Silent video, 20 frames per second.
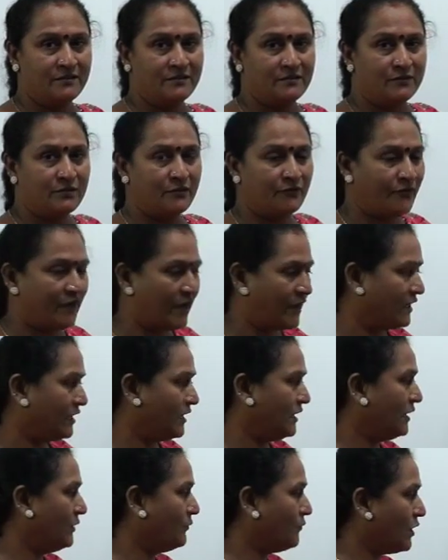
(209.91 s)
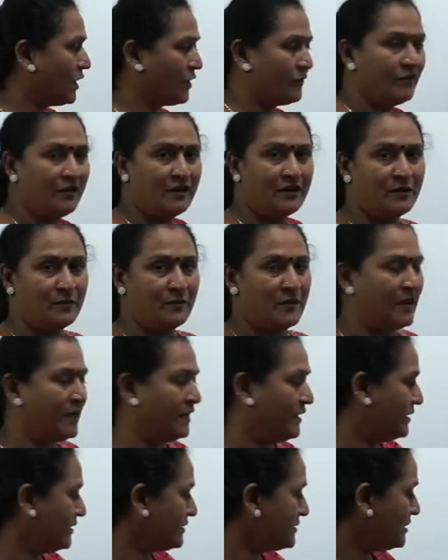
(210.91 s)
so finally what will remain
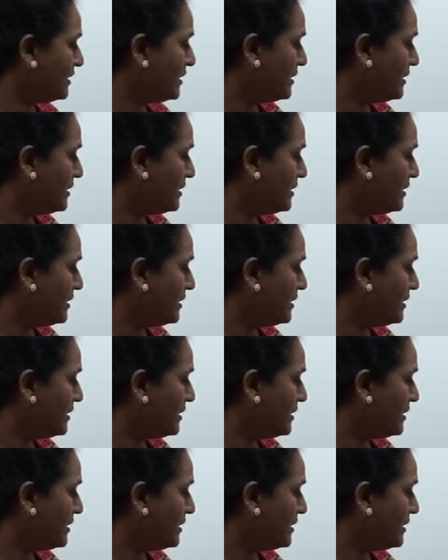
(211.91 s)
is,